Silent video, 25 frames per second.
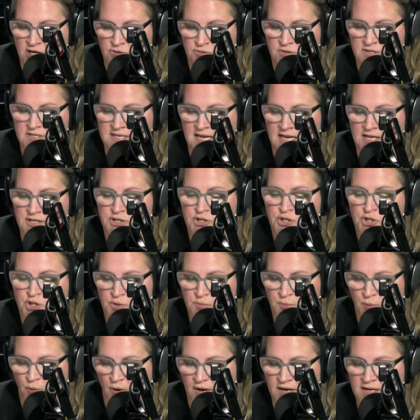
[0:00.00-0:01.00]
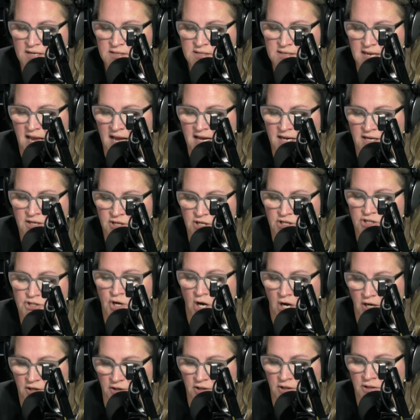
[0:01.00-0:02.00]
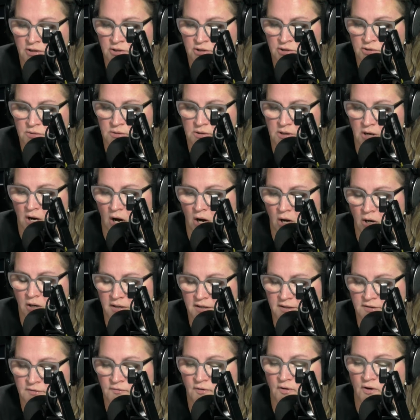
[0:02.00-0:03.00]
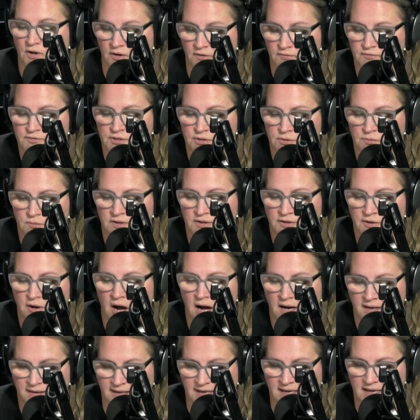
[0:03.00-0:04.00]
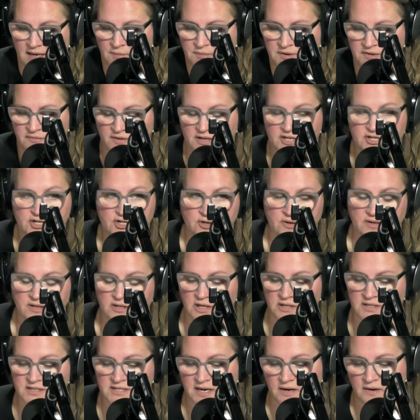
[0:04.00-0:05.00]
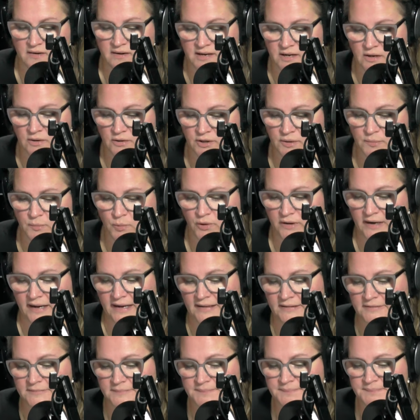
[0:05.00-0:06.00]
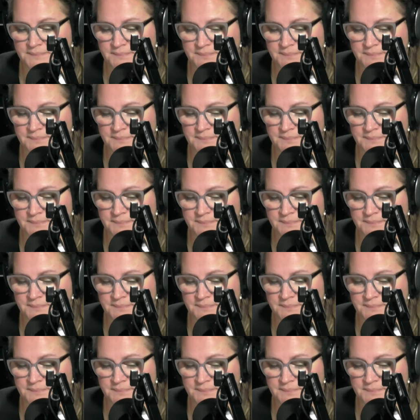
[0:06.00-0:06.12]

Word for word: Theresa has two boys and a daughter who are all involved with hockey, and we've reached her in Ontario. Good morning.